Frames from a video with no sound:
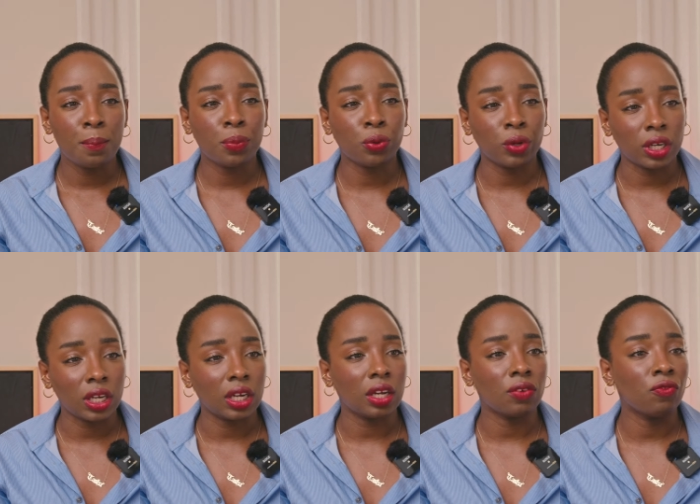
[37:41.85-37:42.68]

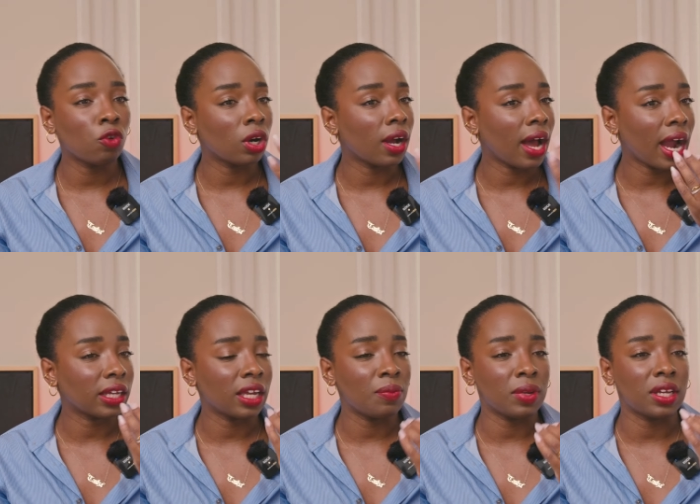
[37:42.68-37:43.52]
pretty for a
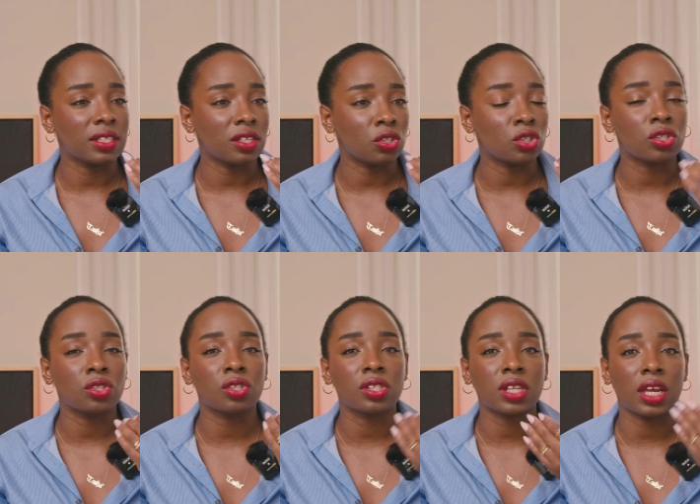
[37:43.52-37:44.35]
highlight because it just
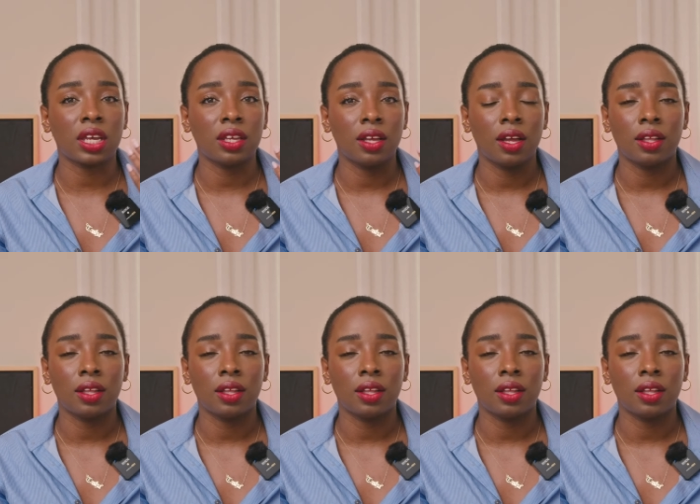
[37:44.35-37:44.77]
looks like